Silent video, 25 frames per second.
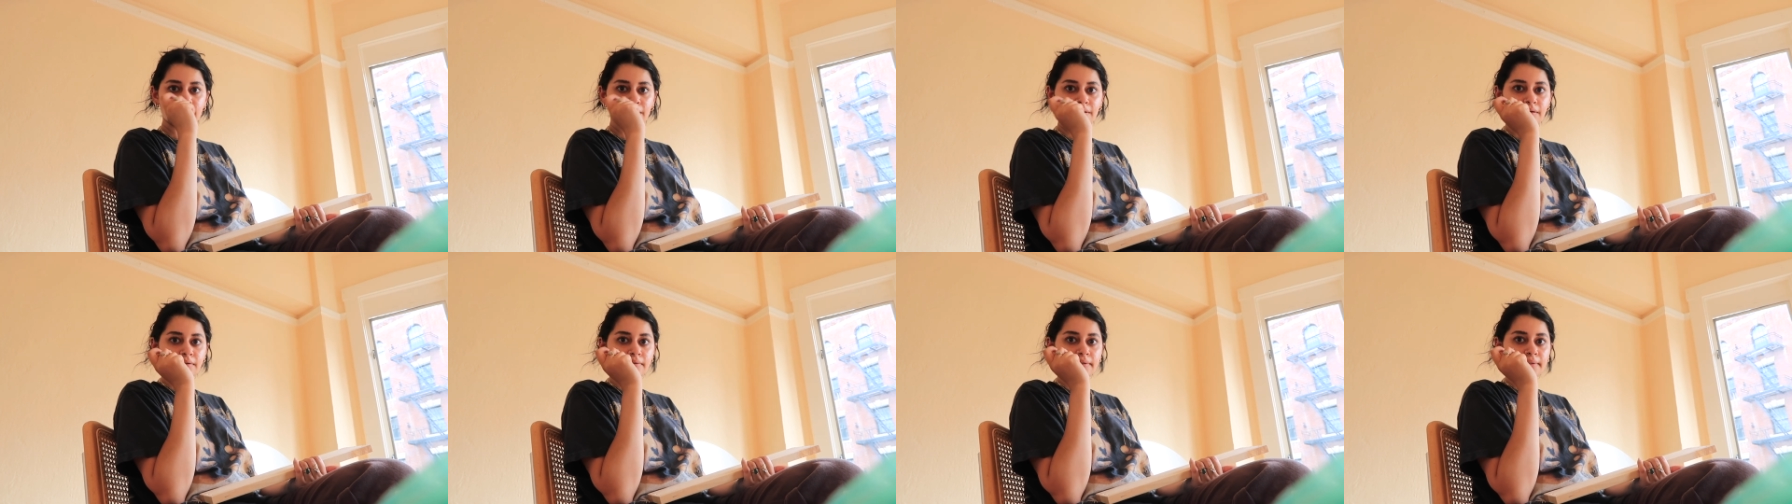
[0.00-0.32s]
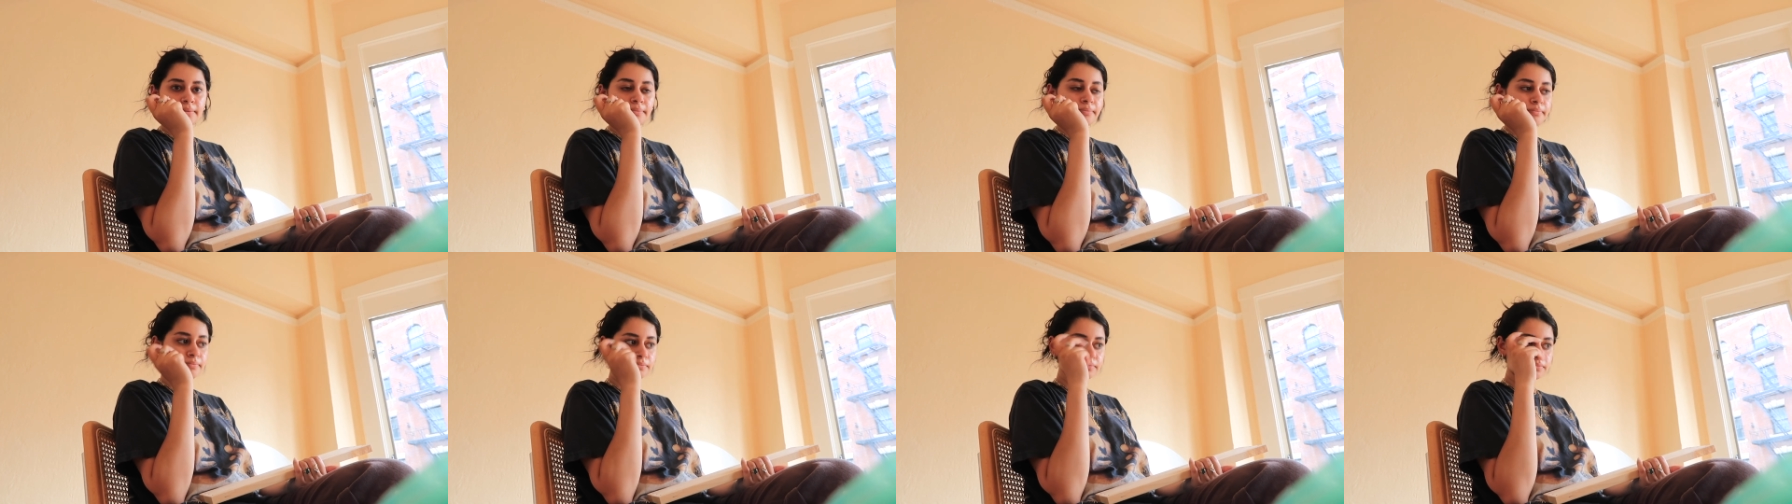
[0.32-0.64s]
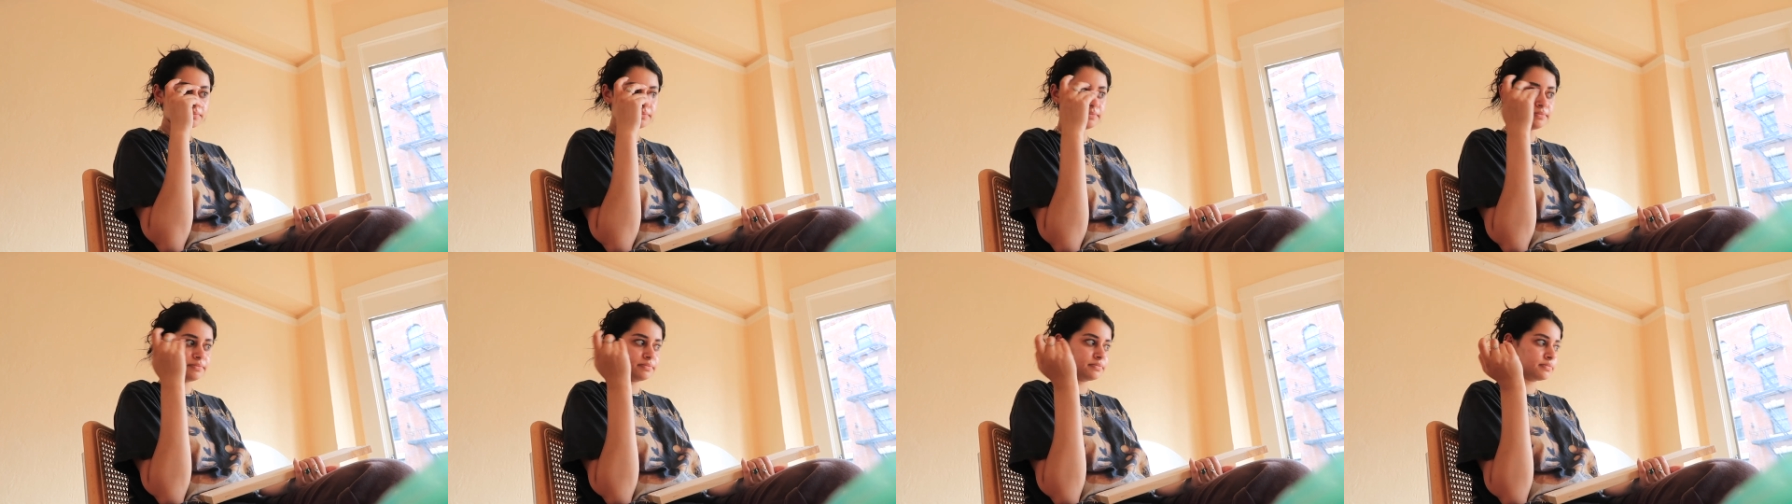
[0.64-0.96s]

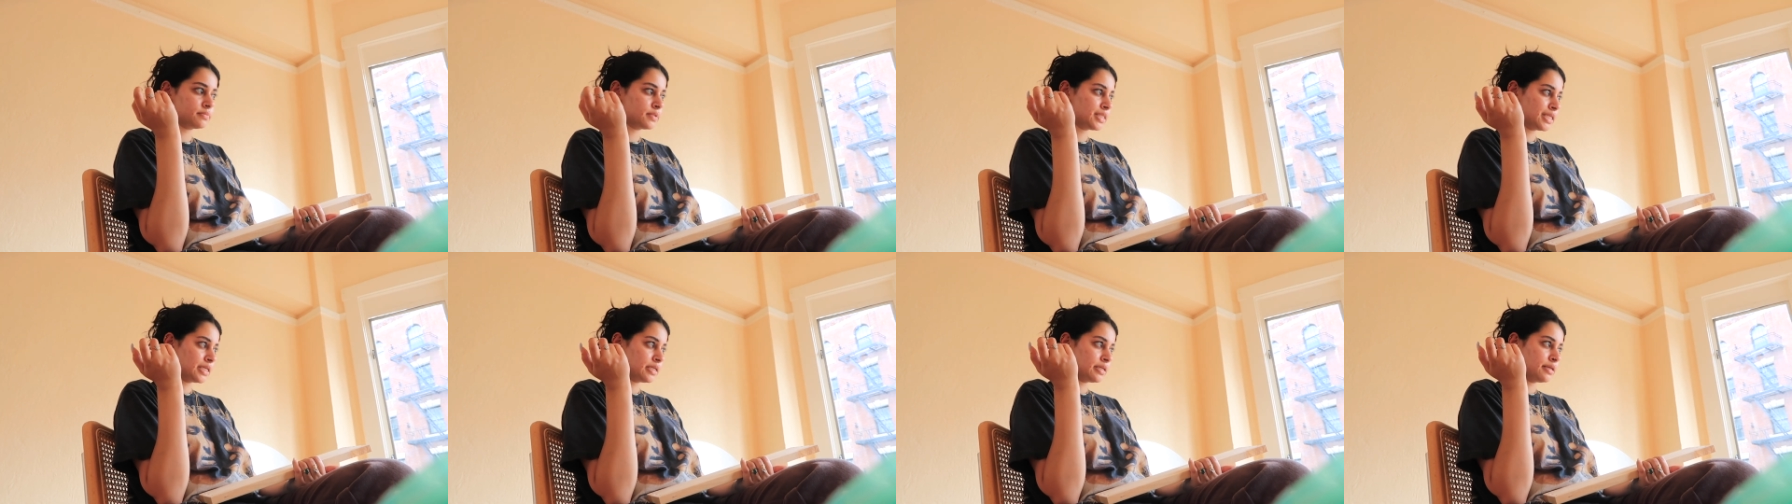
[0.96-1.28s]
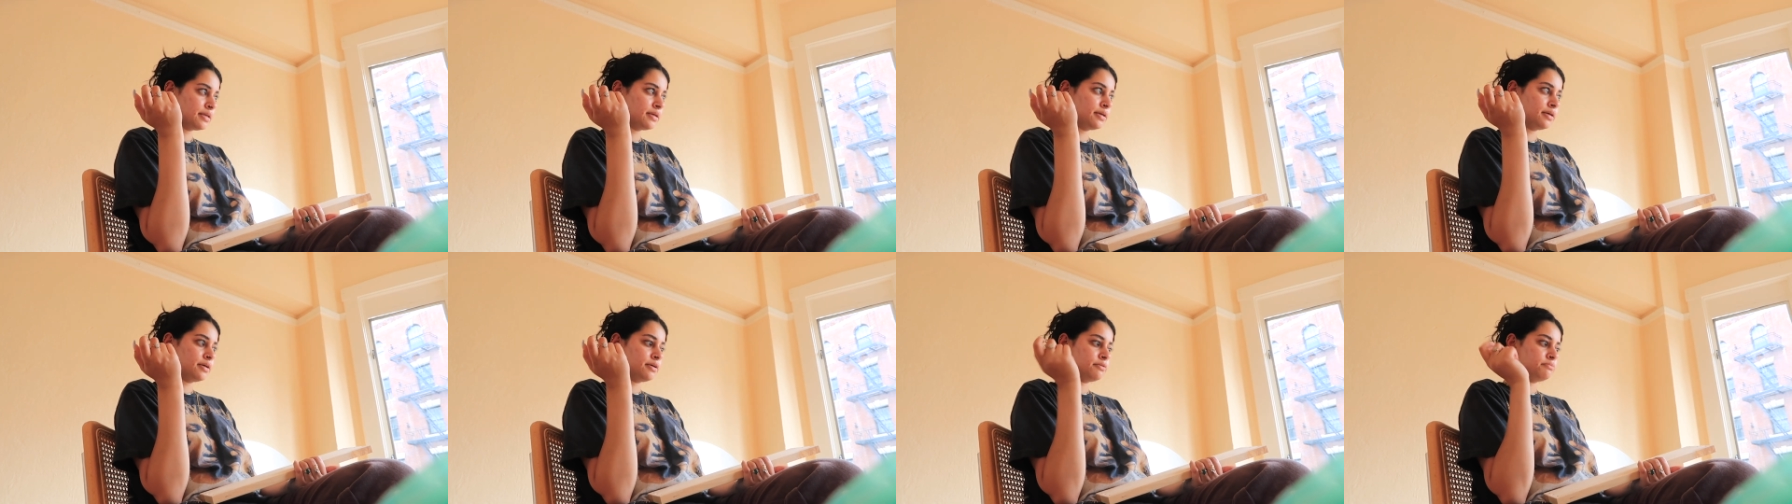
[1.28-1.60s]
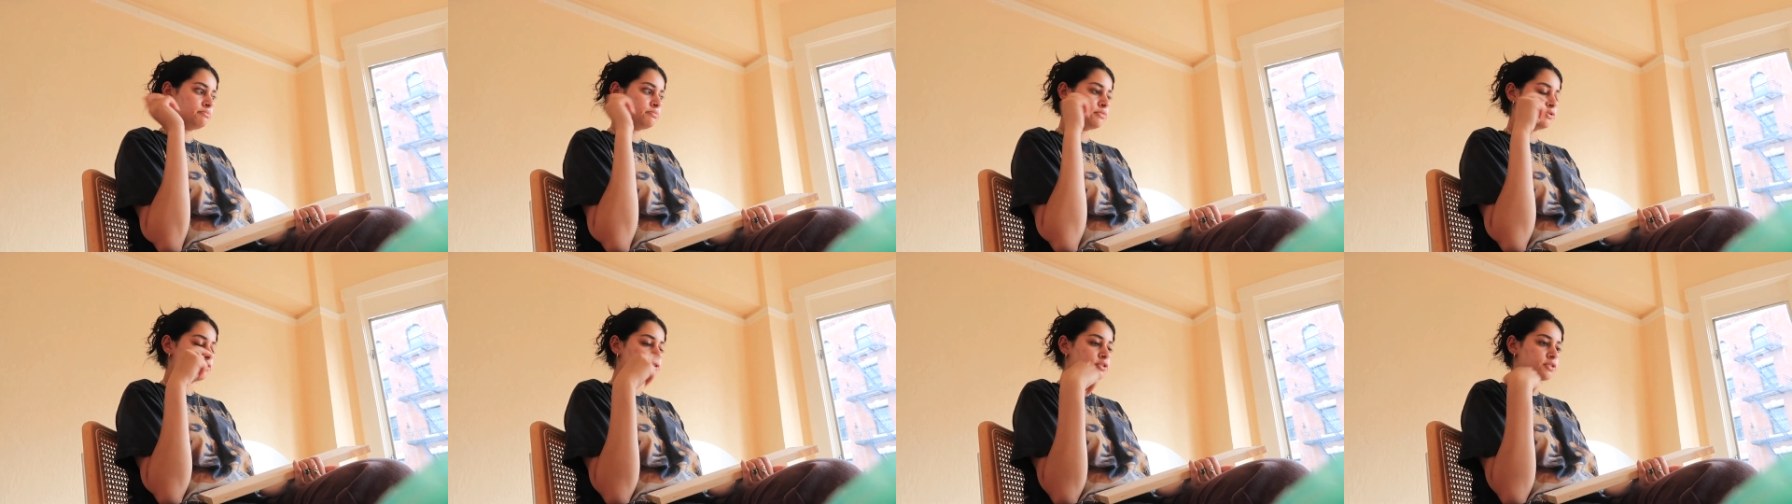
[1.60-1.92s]
Um,
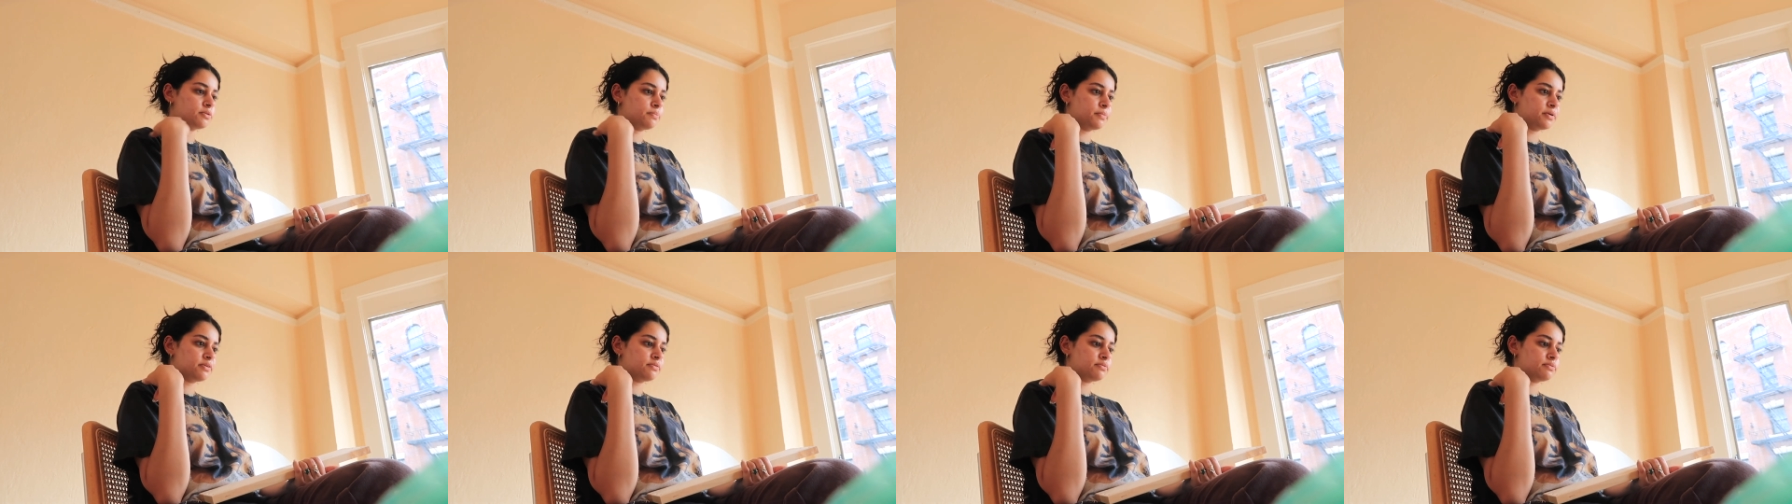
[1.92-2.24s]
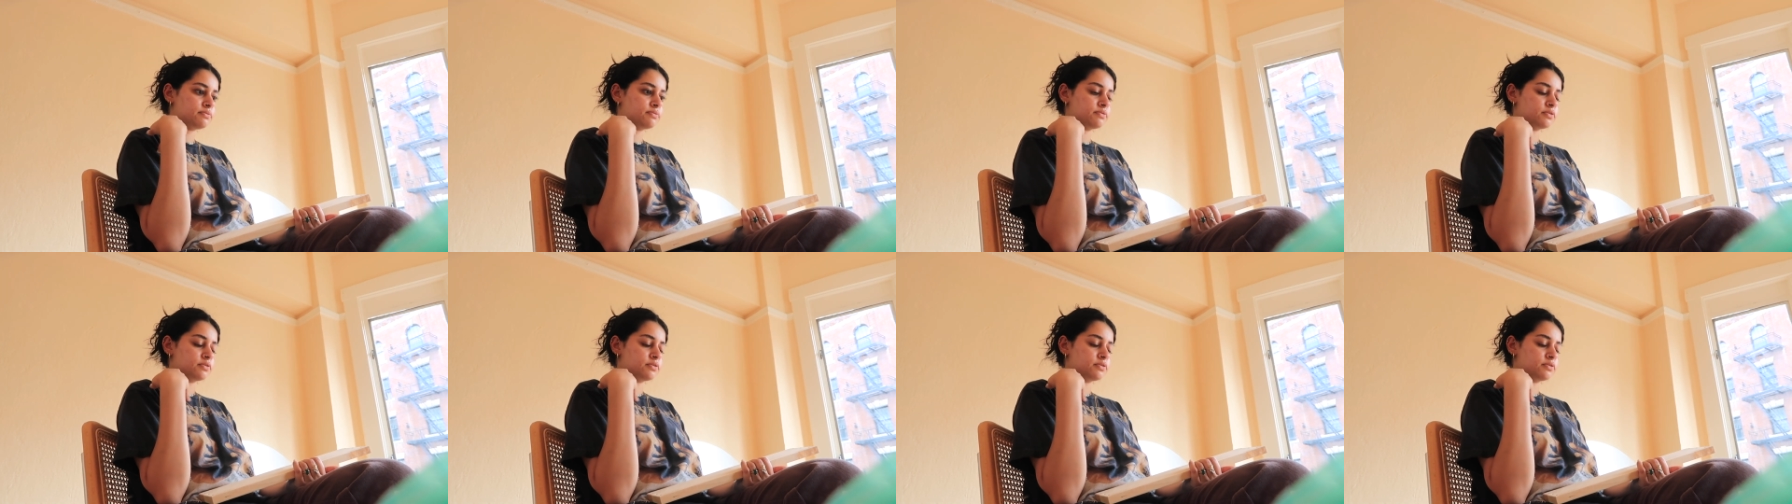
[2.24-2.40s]
most of my